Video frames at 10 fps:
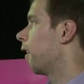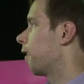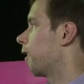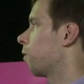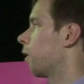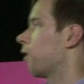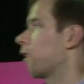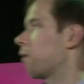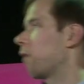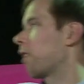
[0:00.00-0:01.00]
and then we
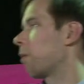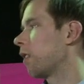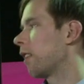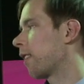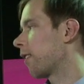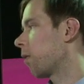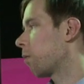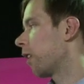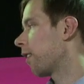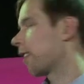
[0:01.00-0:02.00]
looked at, for example, this
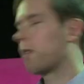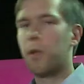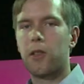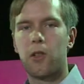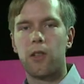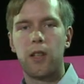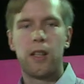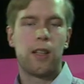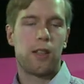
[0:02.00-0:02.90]
example and said we could